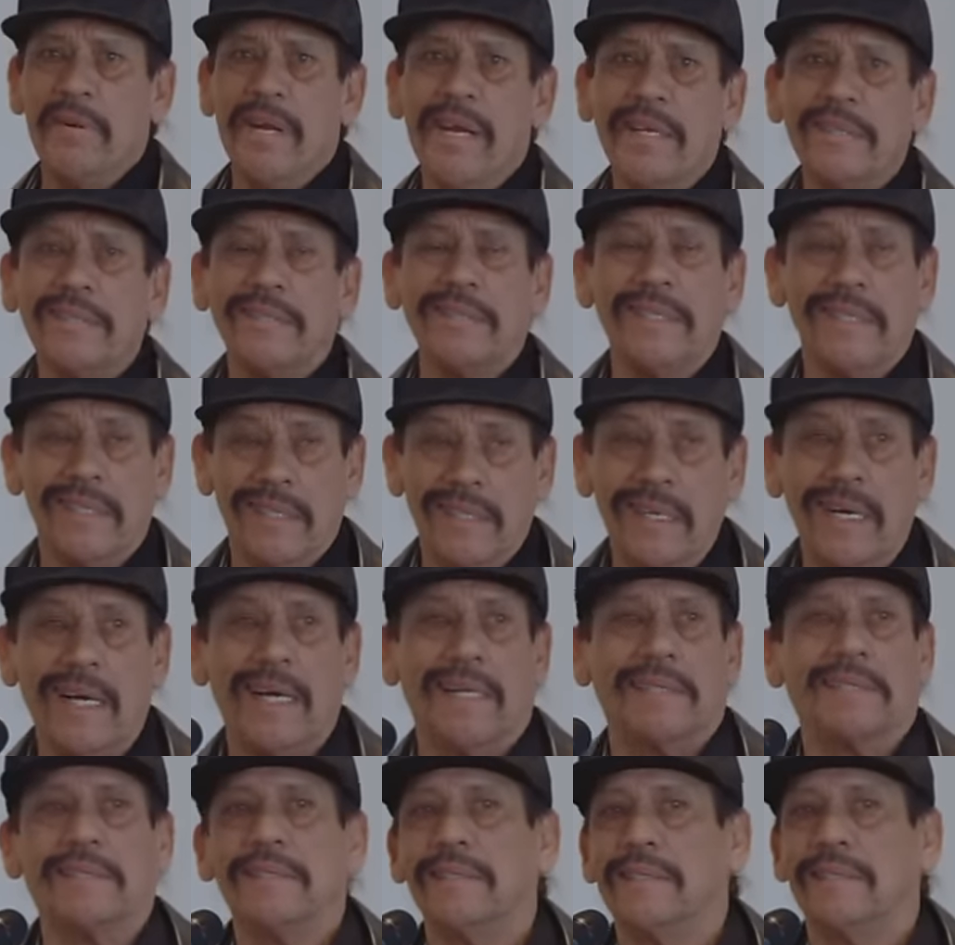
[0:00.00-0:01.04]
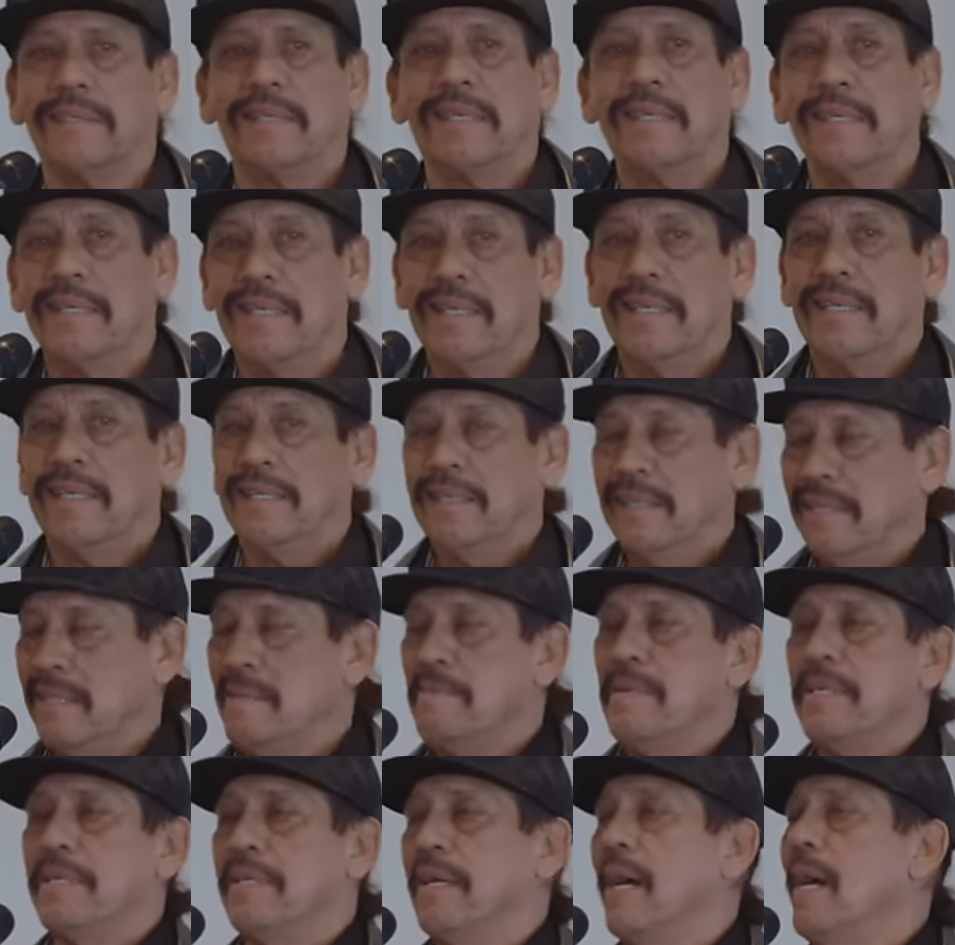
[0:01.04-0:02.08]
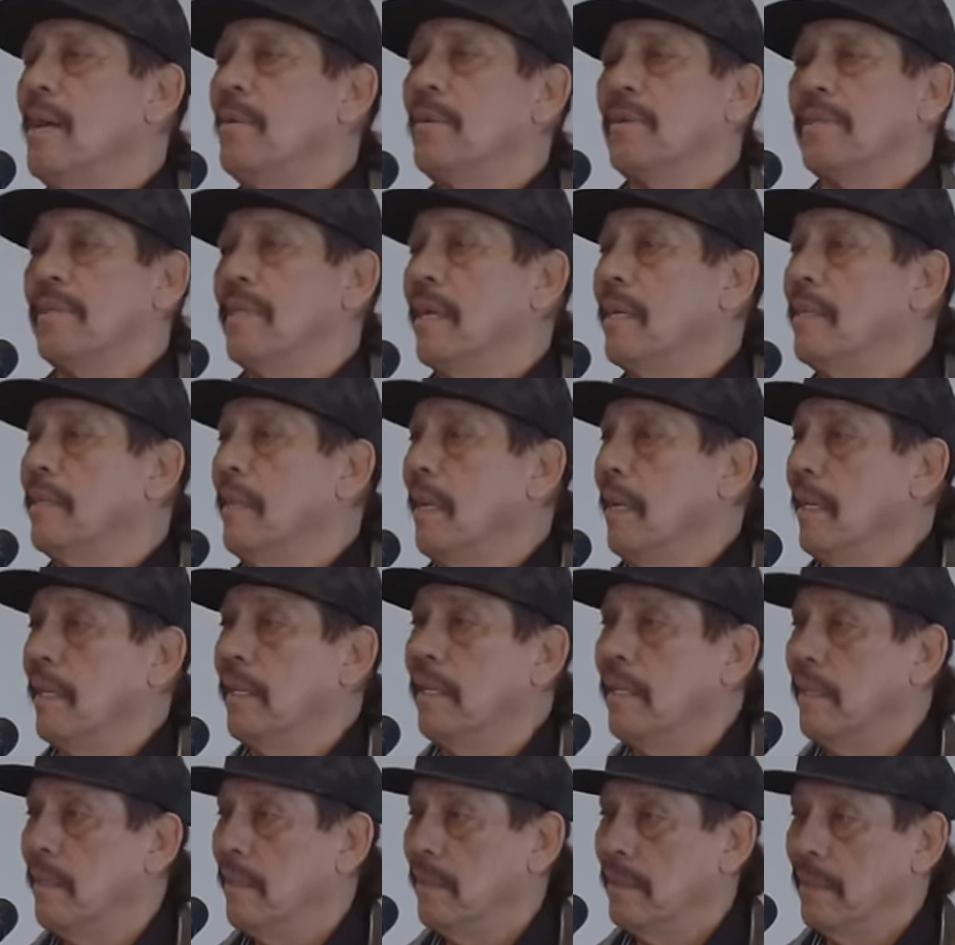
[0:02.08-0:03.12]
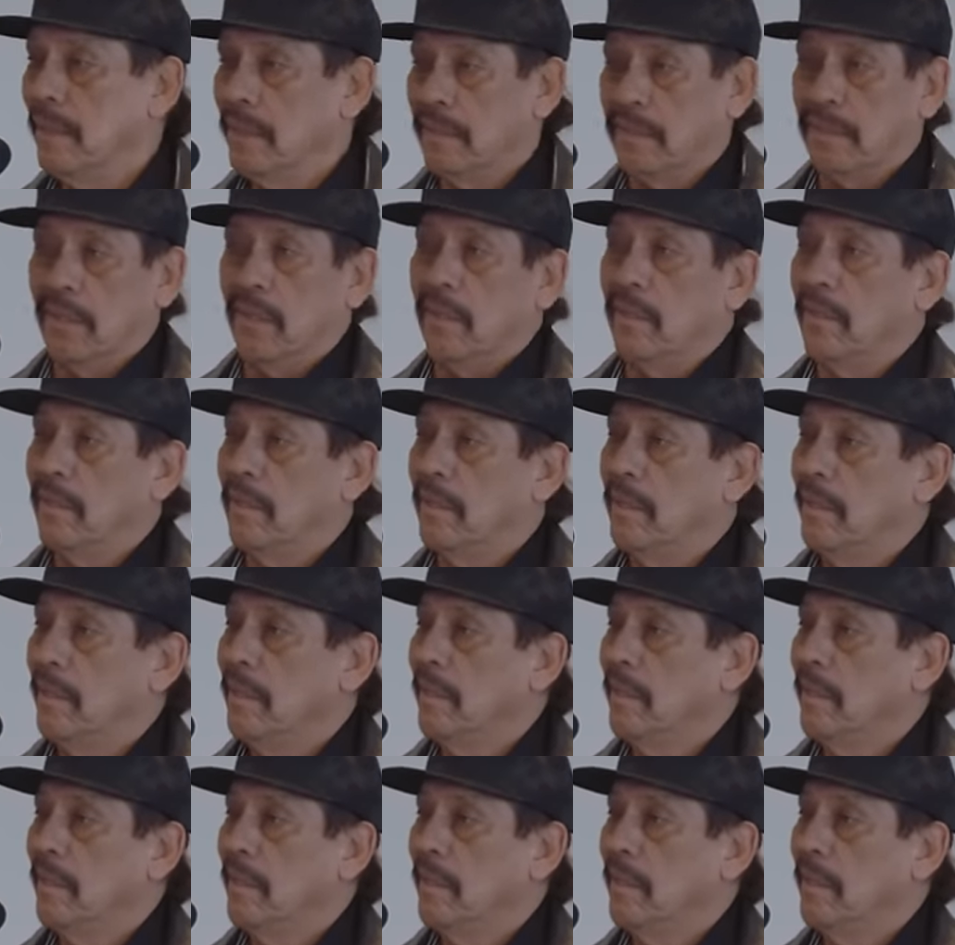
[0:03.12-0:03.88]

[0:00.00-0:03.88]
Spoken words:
asking God, just let me die with dignity. That's all.